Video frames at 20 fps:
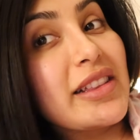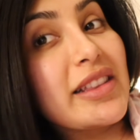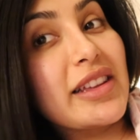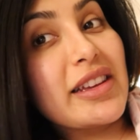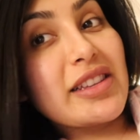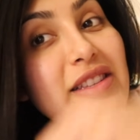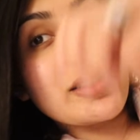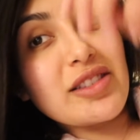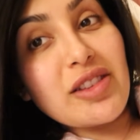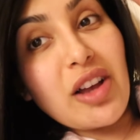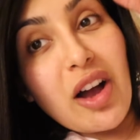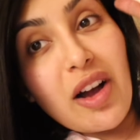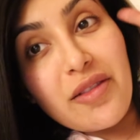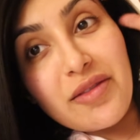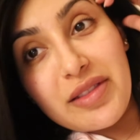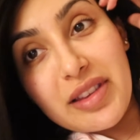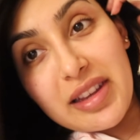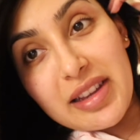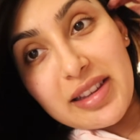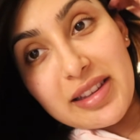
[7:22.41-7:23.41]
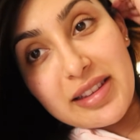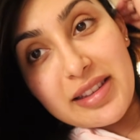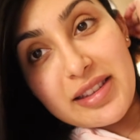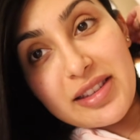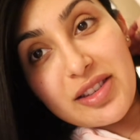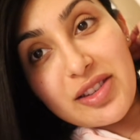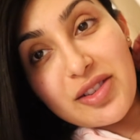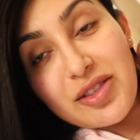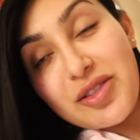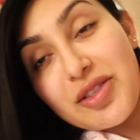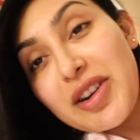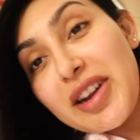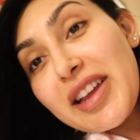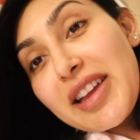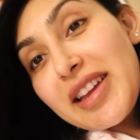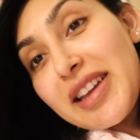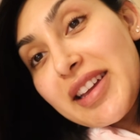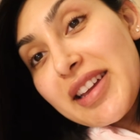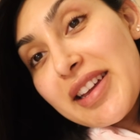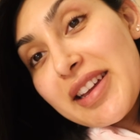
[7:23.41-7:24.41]
like soft and
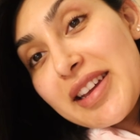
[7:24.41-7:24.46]
straight.